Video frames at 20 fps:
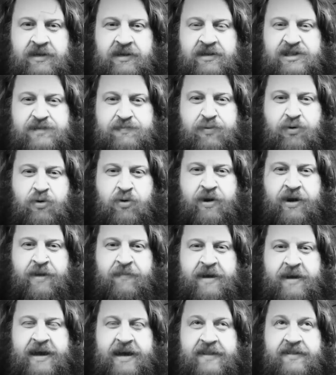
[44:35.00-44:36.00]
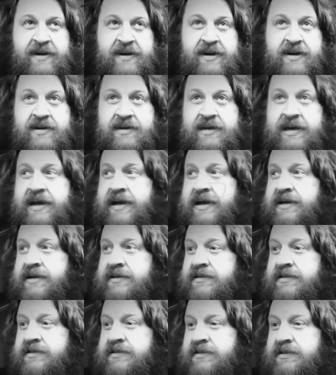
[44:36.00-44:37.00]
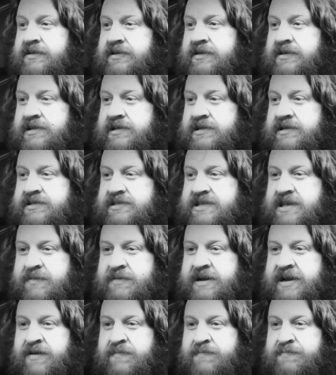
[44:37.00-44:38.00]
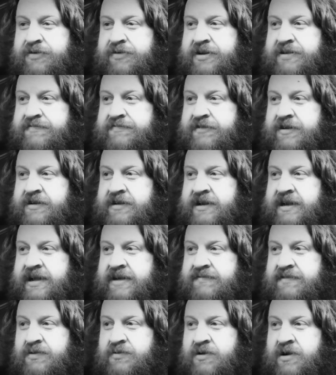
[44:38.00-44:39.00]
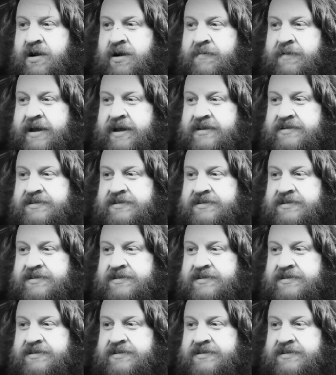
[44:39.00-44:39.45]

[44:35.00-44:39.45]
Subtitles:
It's pouring bad there, yeah. It's coming down pretty fucking heavy where I'm at,